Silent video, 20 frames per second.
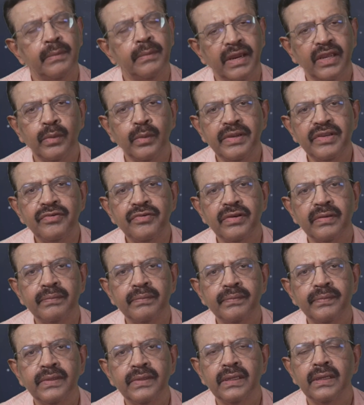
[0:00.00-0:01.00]
the myometrium.
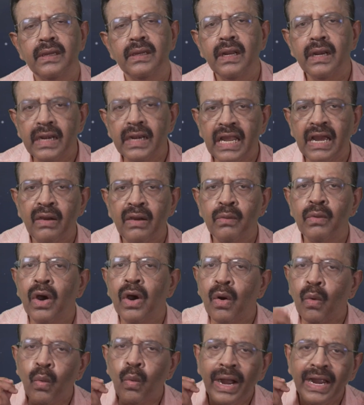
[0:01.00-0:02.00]
Now,
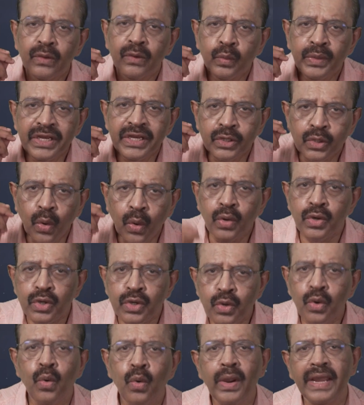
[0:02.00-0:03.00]
while we don't
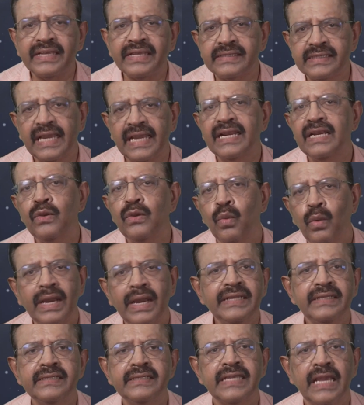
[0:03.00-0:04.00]
know exactly
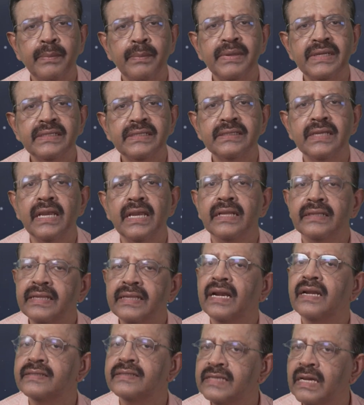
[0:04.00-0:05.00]
why this happens,
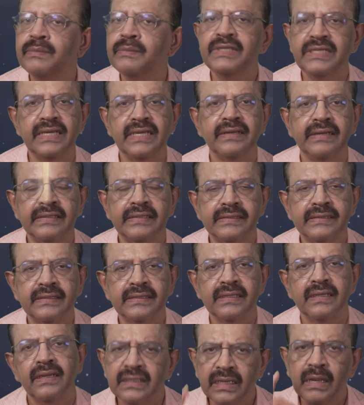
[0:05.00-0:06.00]
there are some theories.
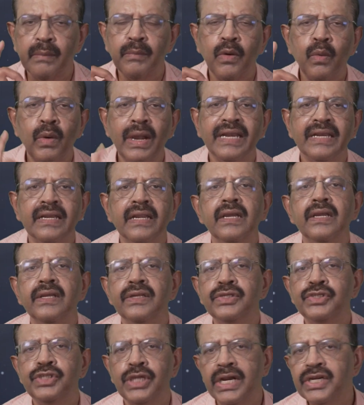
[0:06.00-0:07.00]
Number one,
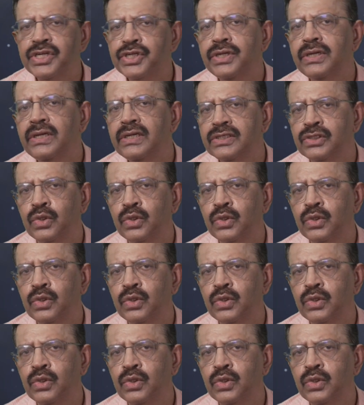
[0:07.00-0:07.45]
junctional